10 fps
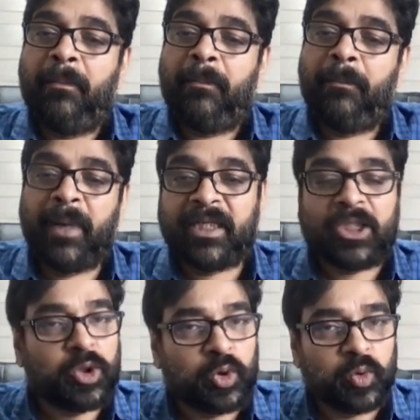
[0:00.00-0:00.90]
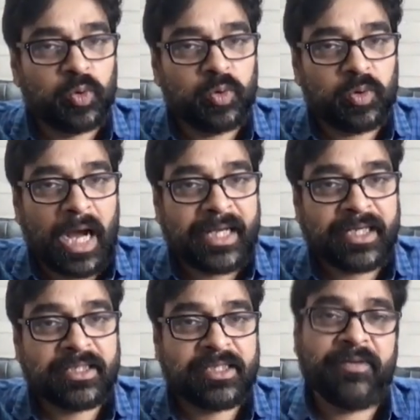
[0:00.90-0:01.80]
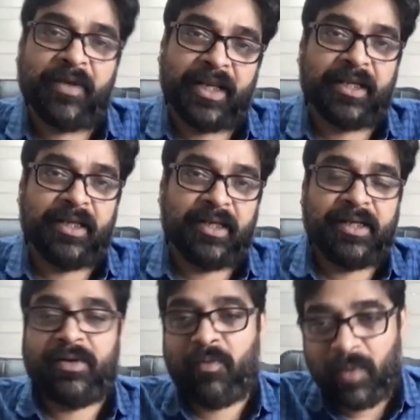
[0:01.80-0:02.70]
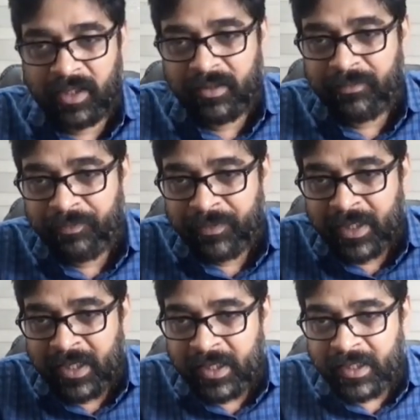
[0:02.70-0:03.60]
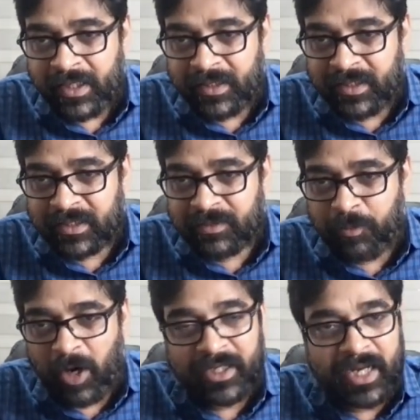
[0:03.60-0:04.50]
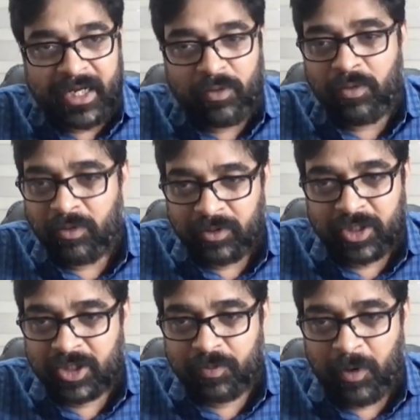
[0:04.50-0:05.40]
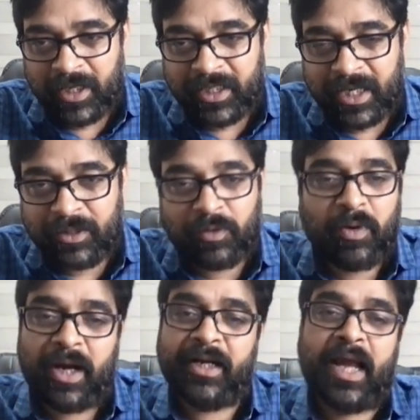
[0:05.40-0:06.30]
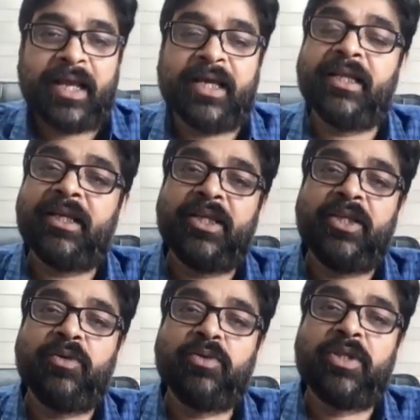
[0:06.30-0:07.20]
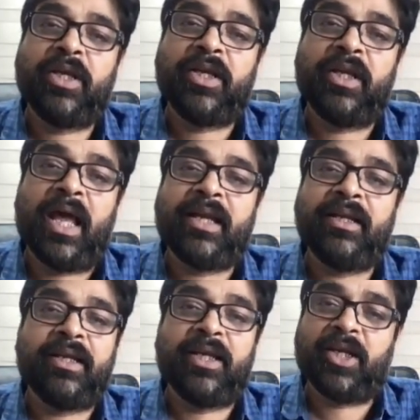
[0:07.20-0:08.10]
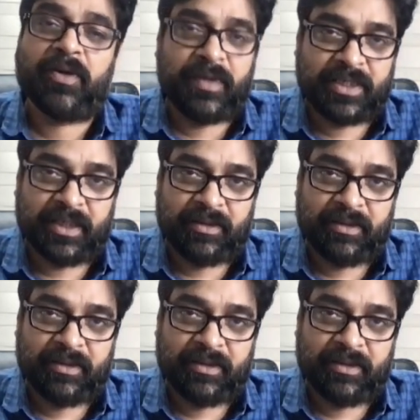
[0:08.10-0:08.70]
But two I can see very clearly. One, this point I know, and I can use the line equation.